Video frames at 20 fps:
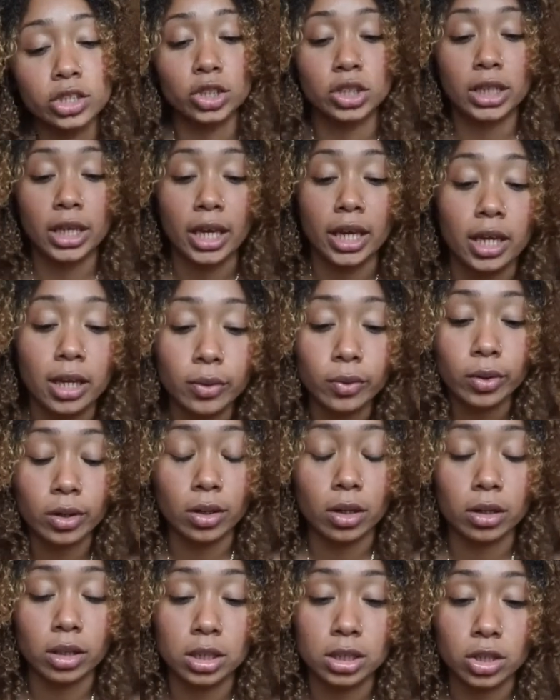there's anyone
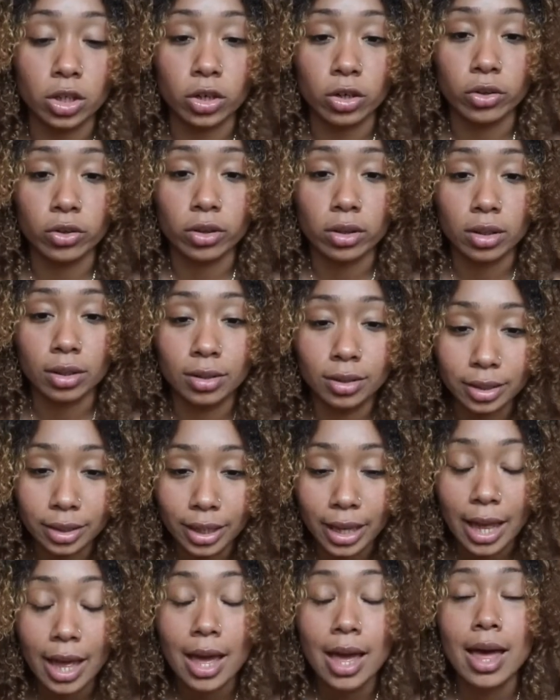on this earth
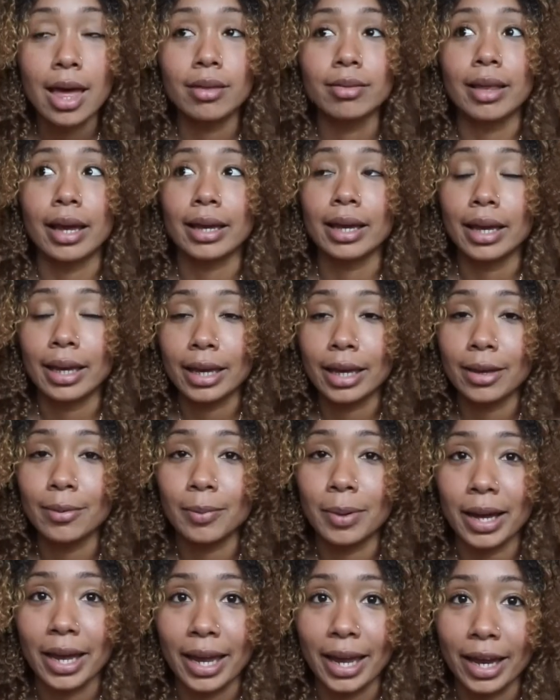that can get
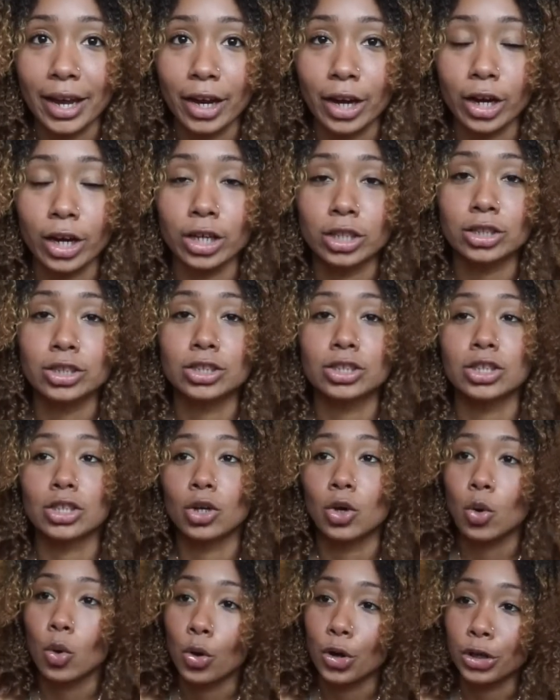my hair to
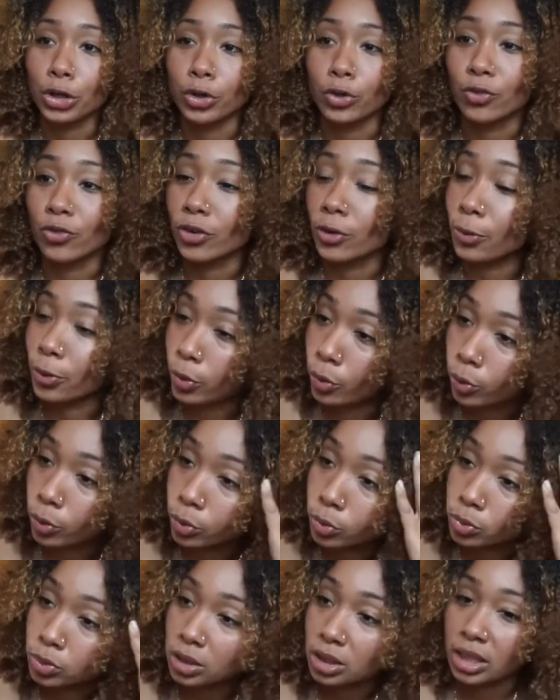coil from the
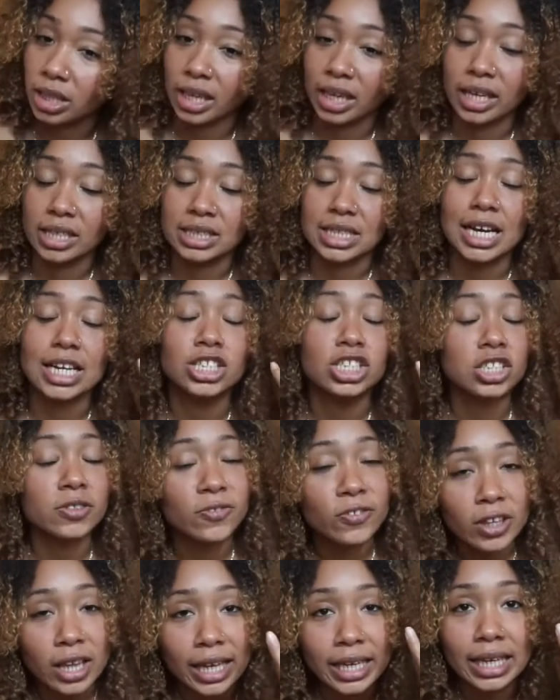root to the ends. I just
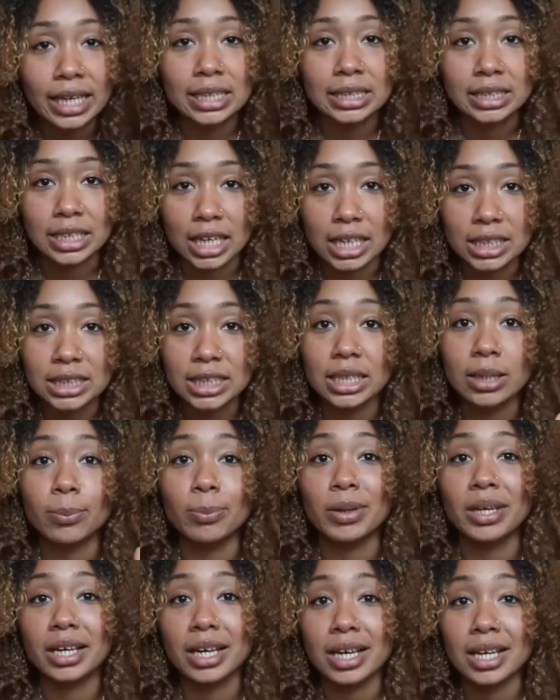feel like it doesn't,
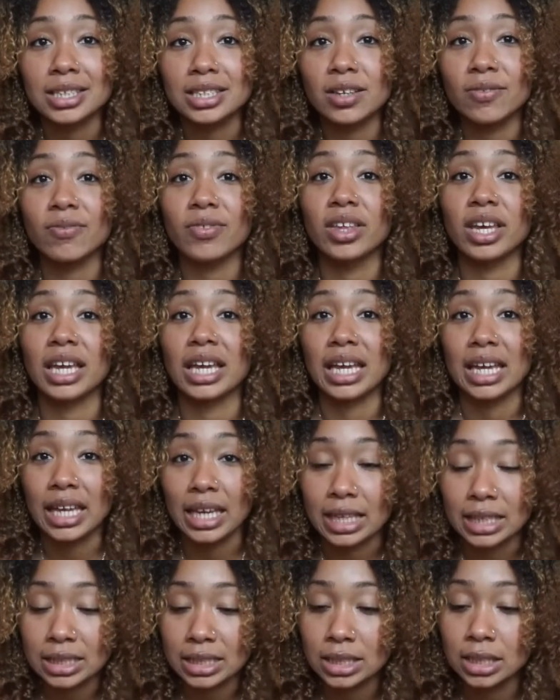because of the
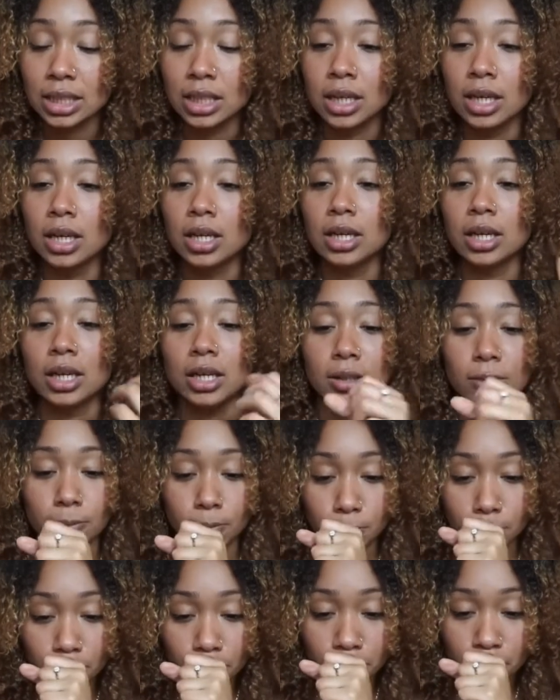heat,
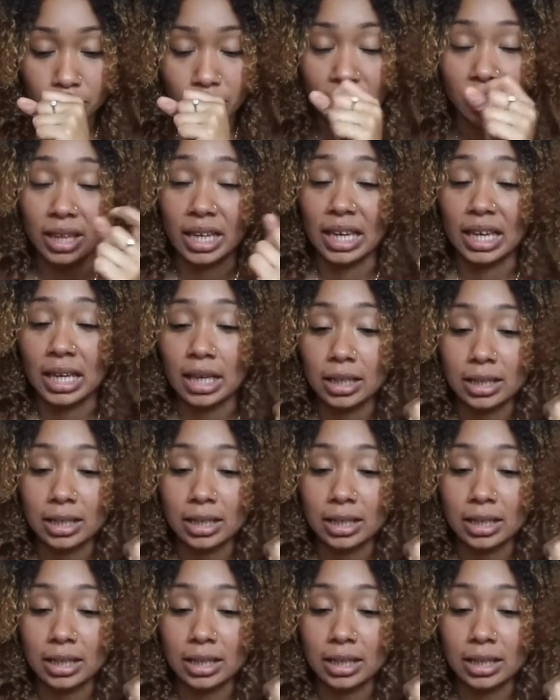the